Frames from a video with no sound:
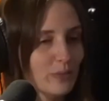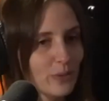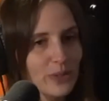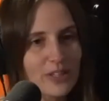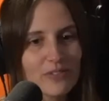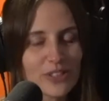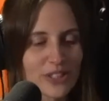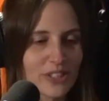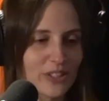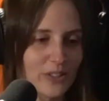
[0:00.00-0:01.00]
wherever you're
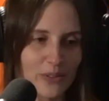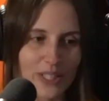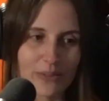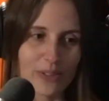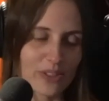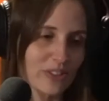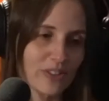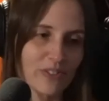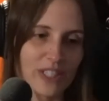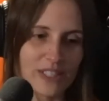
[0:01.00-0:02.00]
going to go, like with a
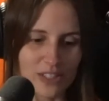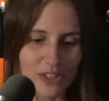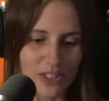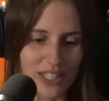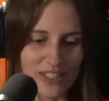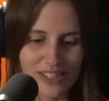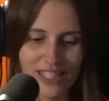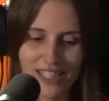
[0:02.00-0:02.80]
certified dog trainer,